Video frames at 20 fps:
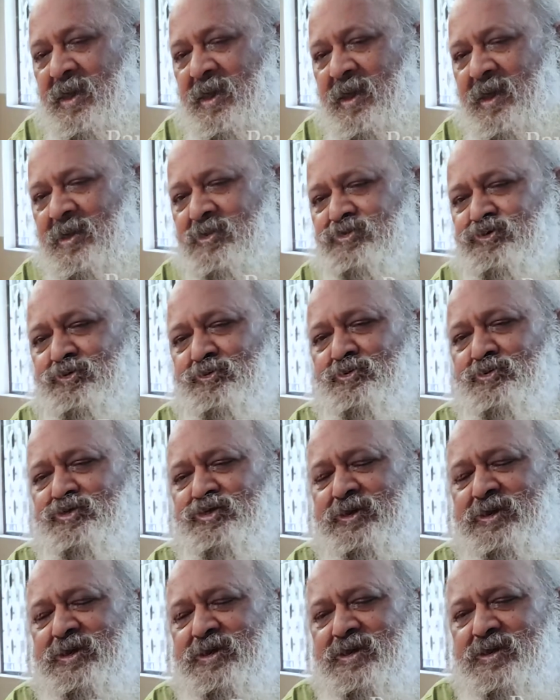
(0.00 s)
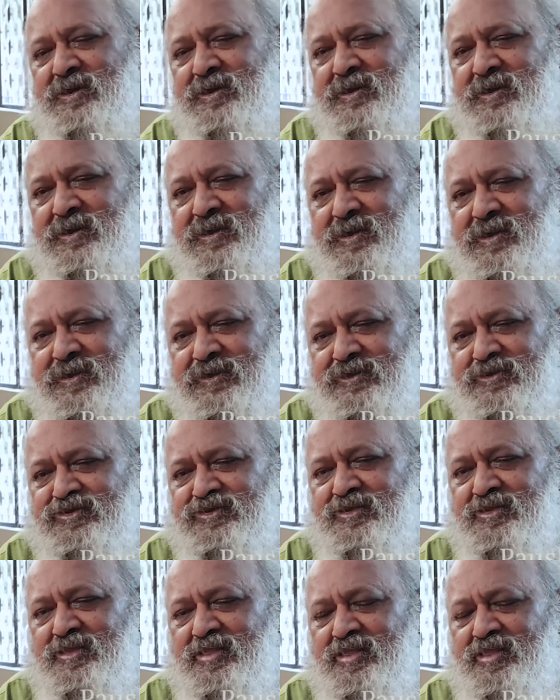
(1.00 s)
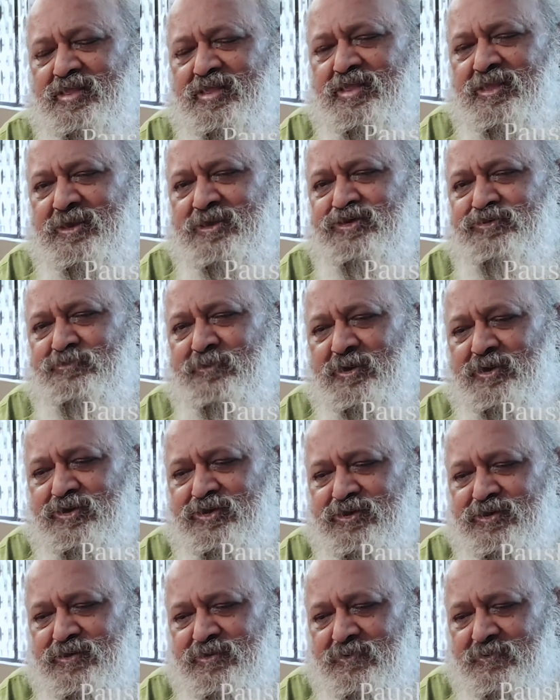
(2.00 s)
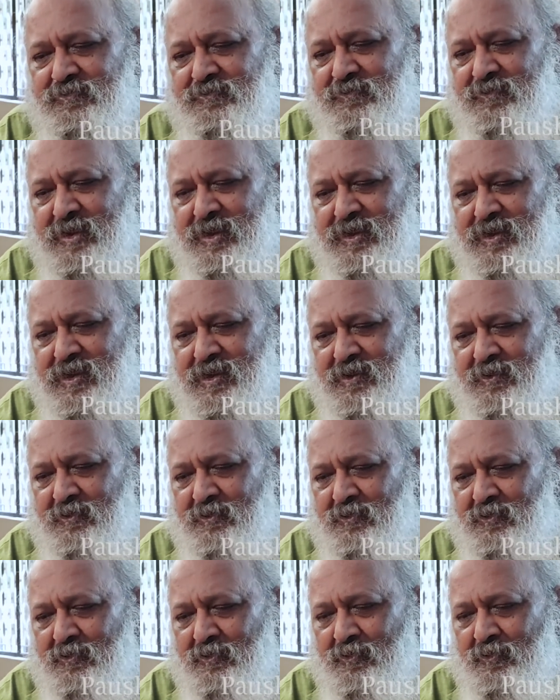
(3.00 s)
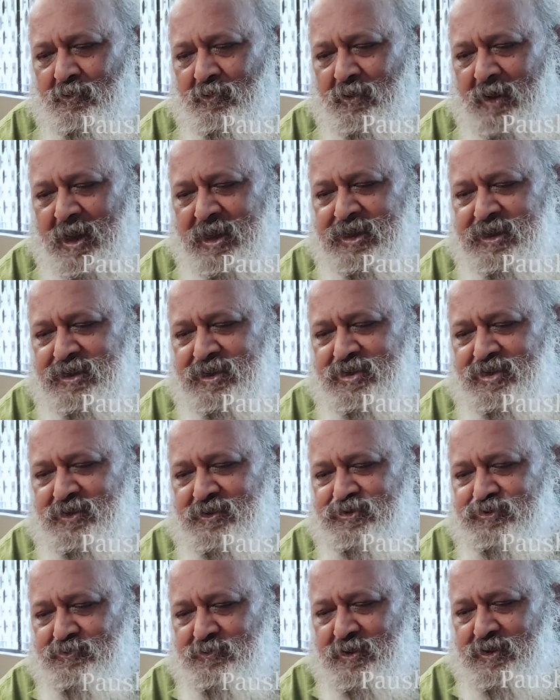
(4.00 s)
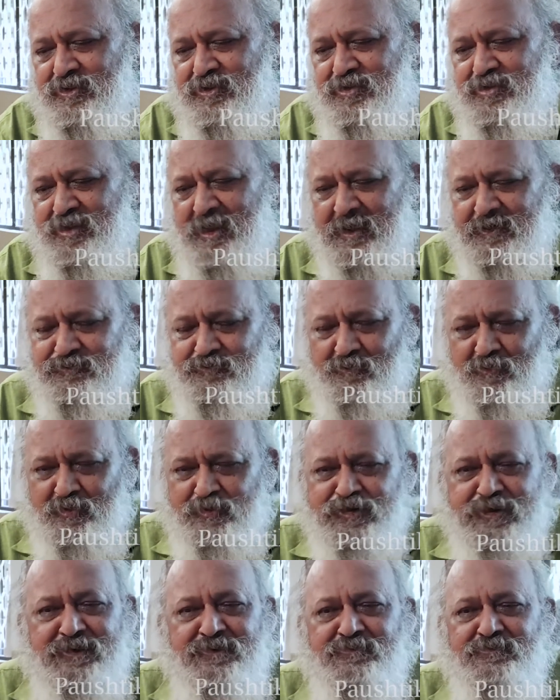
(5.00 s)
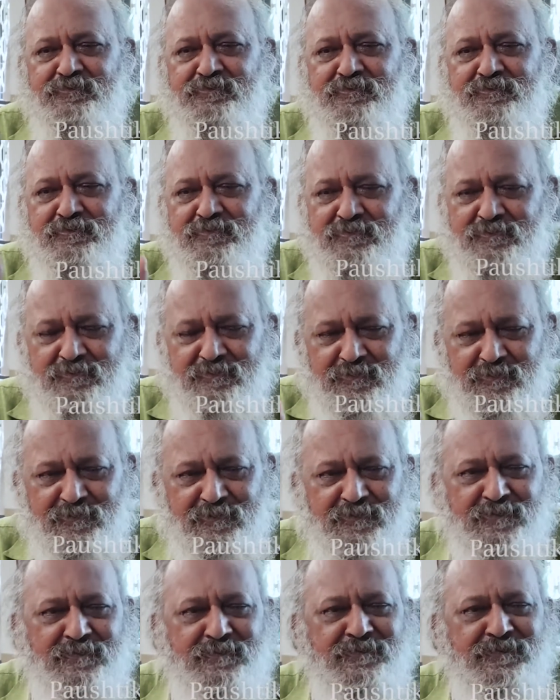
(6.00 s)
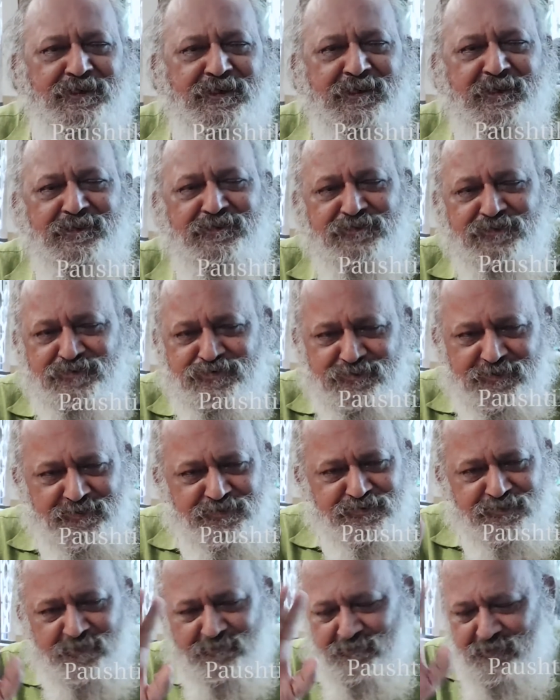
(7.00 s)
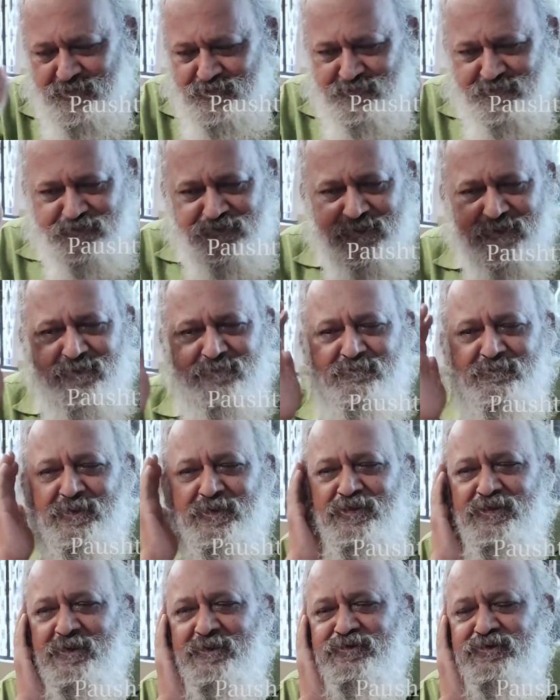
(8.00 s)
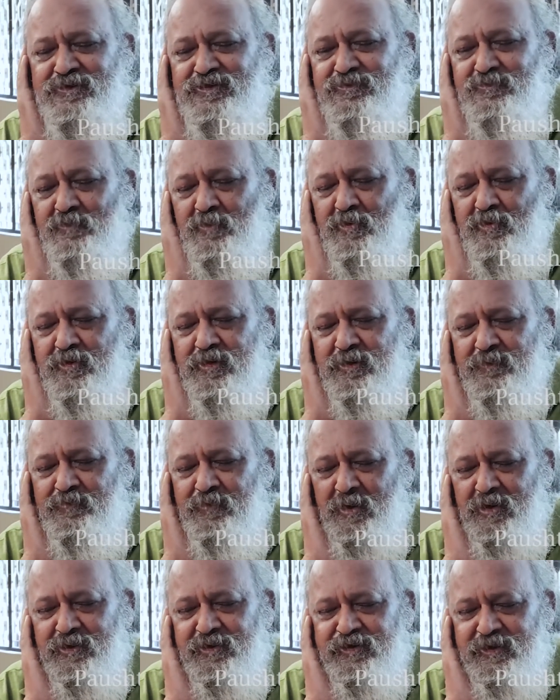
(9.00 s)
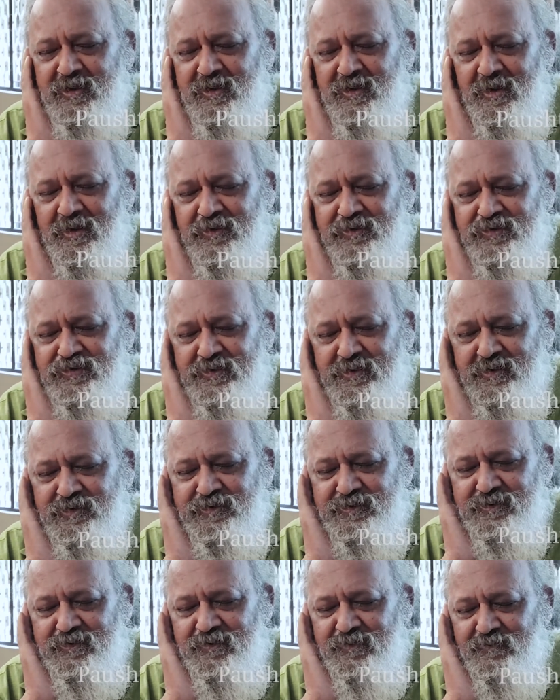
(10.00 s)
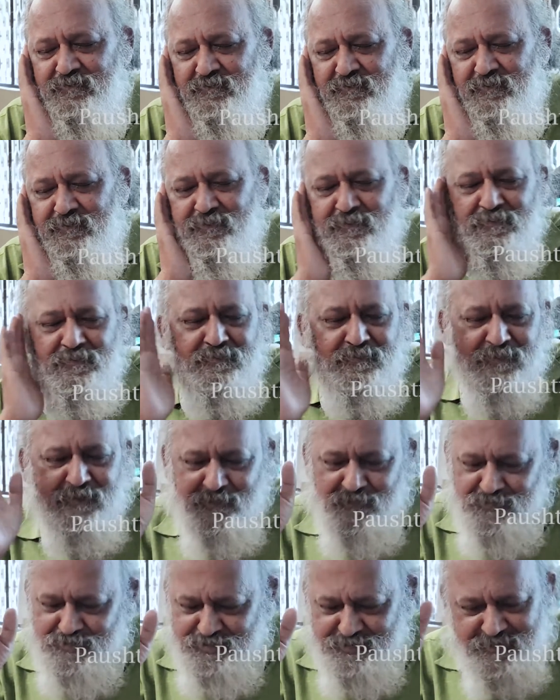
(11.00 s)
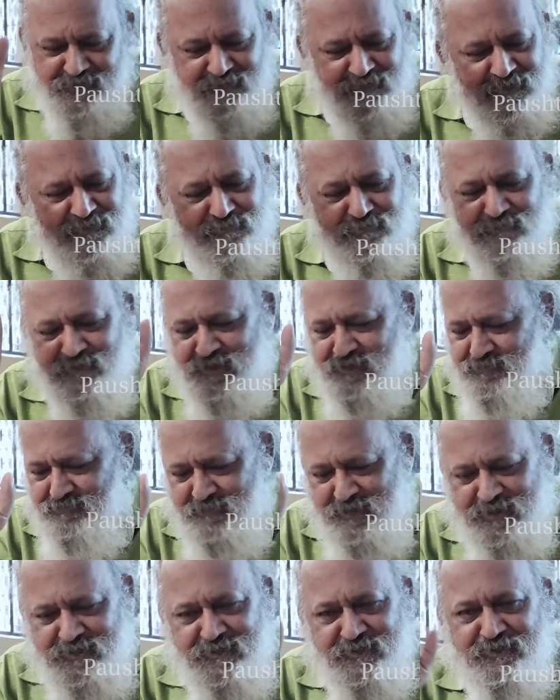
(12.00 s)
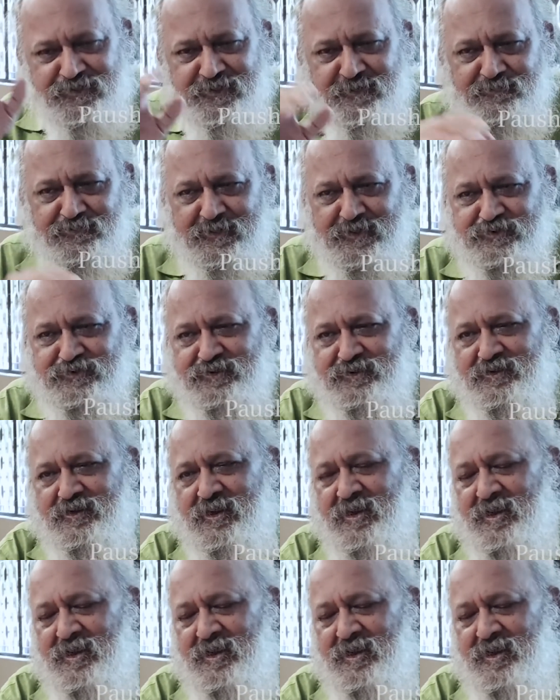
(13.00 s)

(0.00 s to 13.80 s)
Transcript: And so the reason this was, why this was, that motive we can discuss some other time, but that is more a political discussion because there can be many interpretations.